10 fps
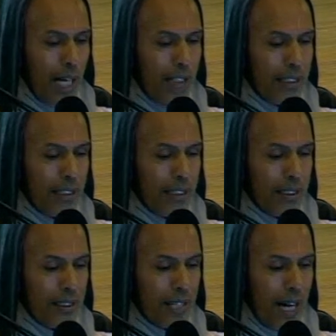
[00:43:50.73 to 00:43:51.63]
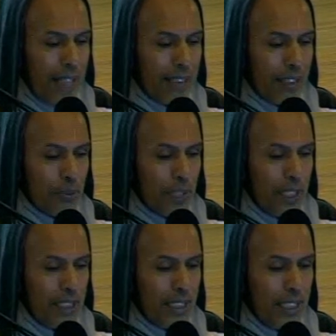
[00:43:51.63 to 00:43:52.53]
and at the
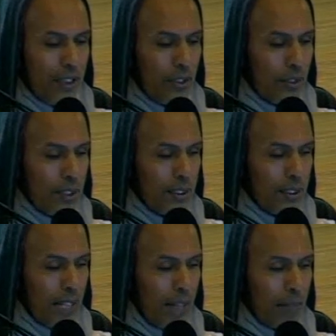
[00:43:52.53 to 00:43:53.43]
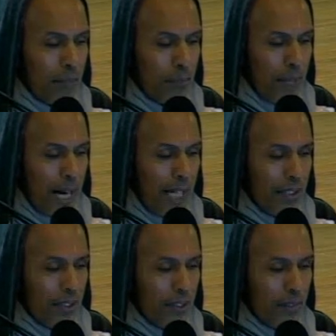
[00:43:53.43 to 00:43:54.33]
great ignorance and
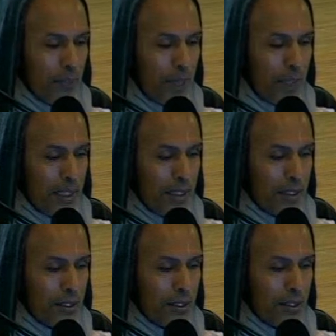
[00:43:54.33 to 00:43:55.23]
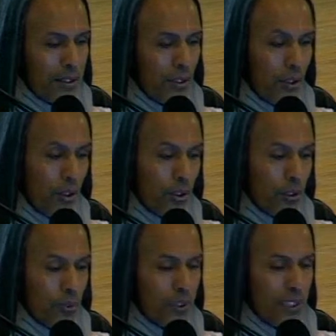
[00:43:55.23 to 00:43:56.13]
pride of the Brahmanas, or
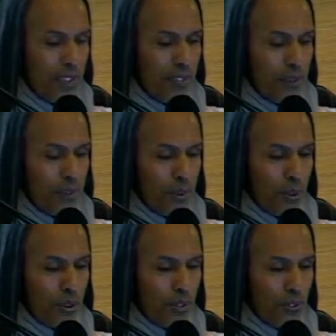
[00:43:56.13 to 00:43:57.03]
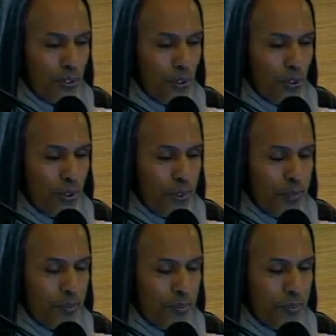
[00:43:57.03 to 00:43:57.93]
to relieve the boys of sorrow.
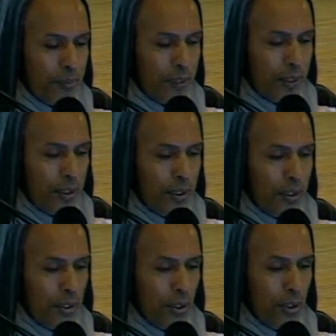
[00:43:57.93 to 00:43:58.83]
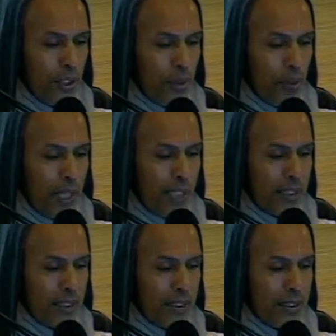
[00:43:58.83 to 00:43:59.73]
Though he
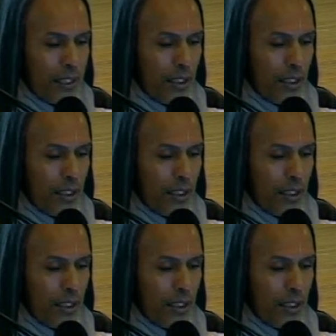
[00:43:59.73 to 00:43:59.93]
was